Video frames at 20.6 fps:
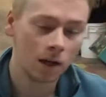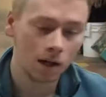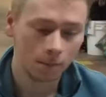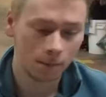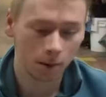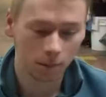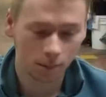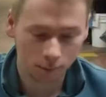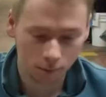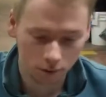
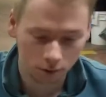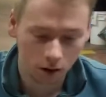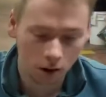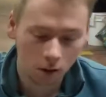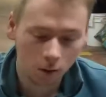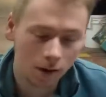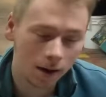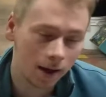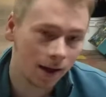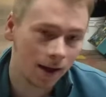But
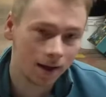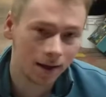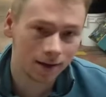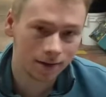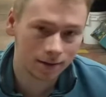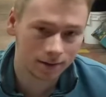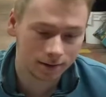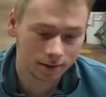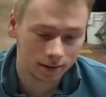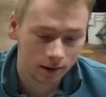Pro
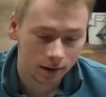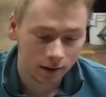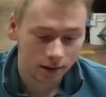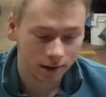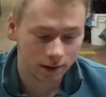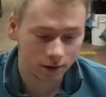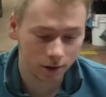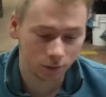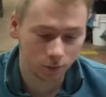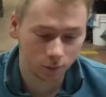X
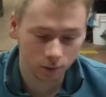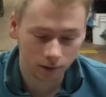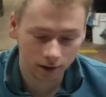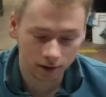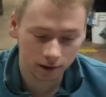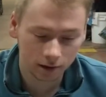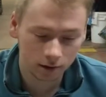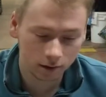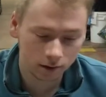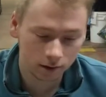is a really
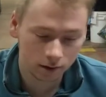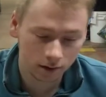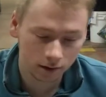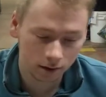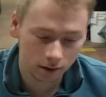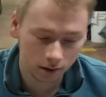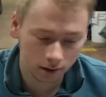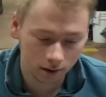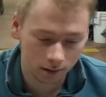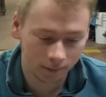good,
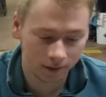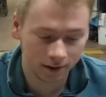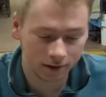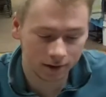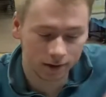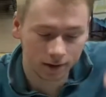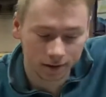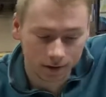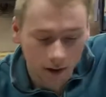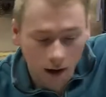it's
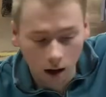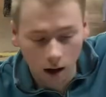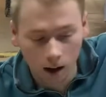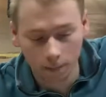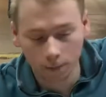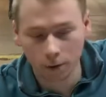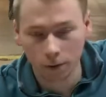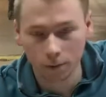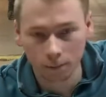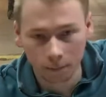the
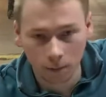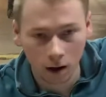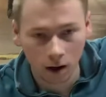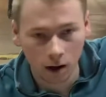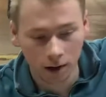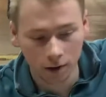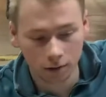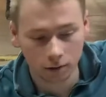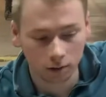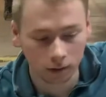topper
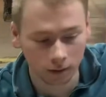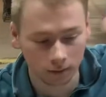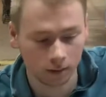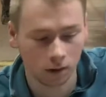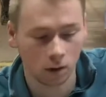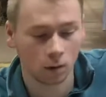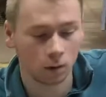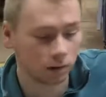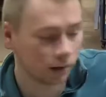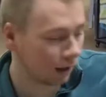model of
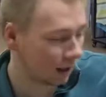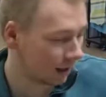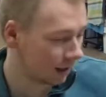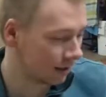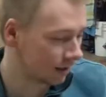Olay.